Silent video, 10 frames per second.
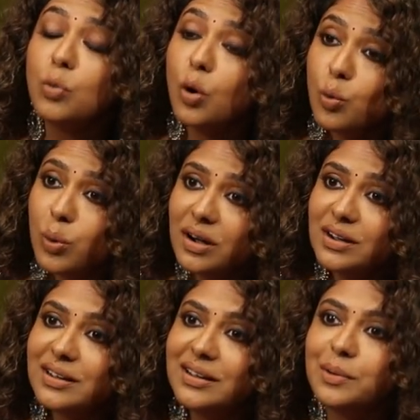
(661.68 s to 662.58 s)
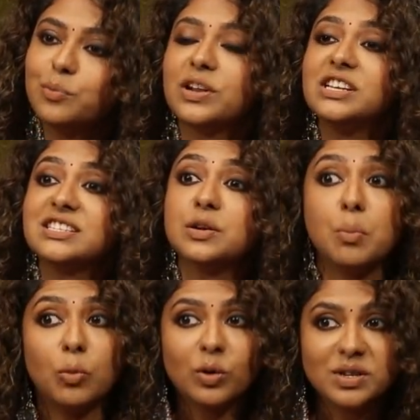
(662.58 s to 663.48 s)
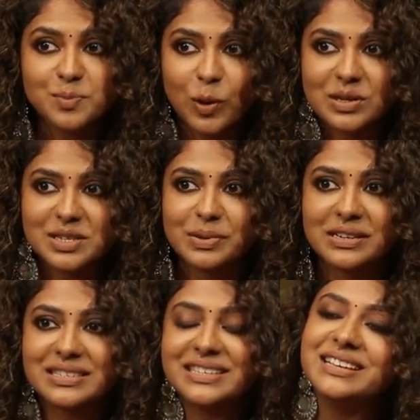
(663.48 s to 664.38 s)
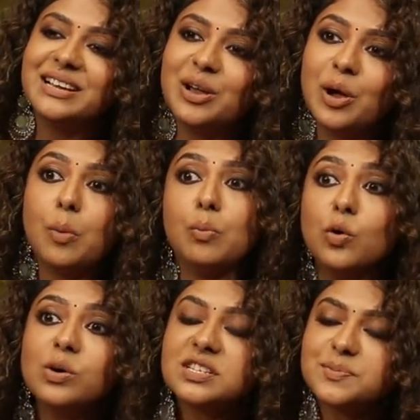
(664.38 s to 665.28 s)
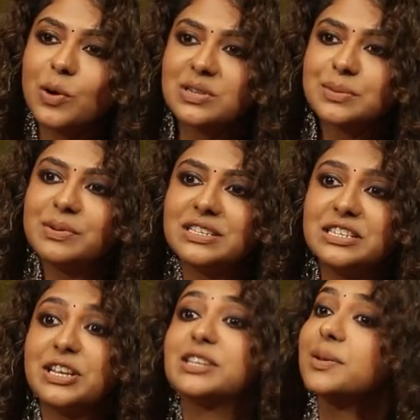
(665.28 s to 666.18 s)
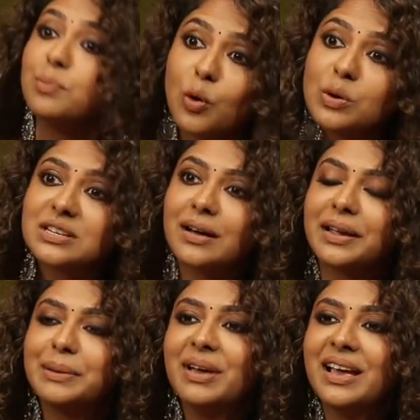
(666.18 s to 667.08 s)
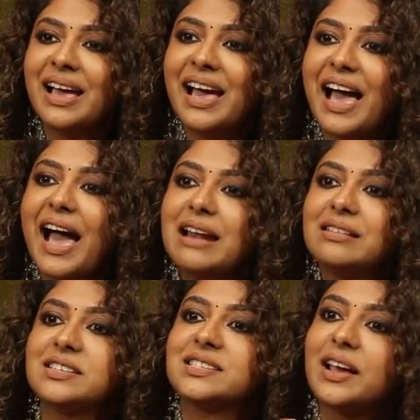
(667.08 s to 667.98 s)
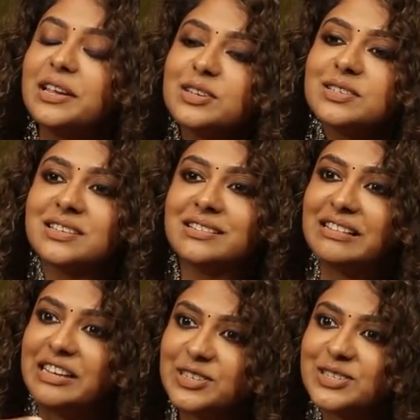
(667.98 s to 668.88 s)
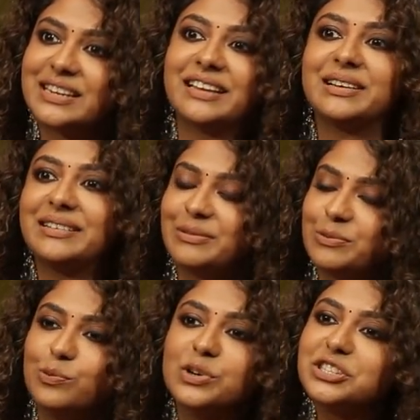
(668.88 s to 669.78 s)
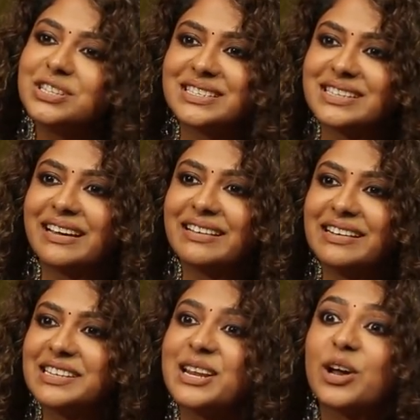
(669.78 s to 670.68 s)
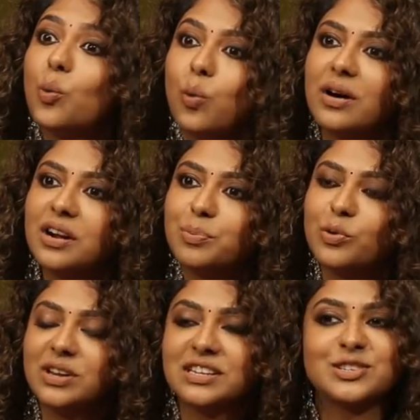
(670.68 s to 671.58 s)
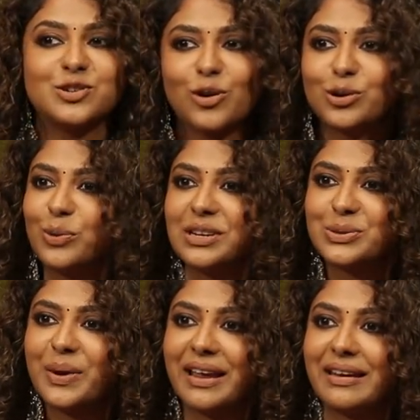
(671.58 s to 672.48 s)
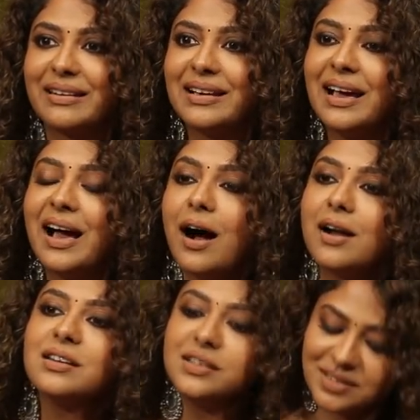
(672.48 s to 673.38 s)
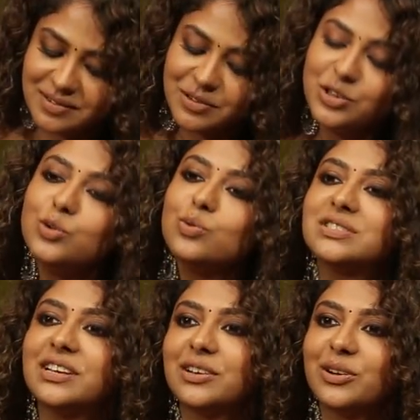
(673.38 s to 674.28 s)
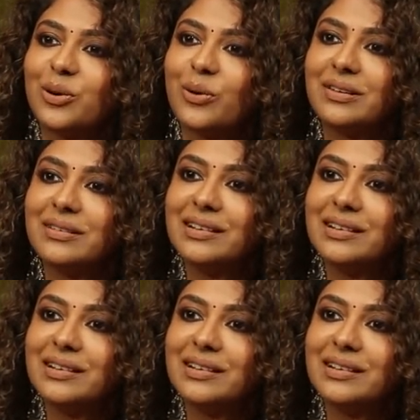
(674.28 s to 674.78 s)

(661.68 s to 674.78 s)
more work brings in more responsibility, more responsibility takes up more time, and the cycle is like a vicious cycle. It's like a whirlpool, it's not going to end unless you take a call.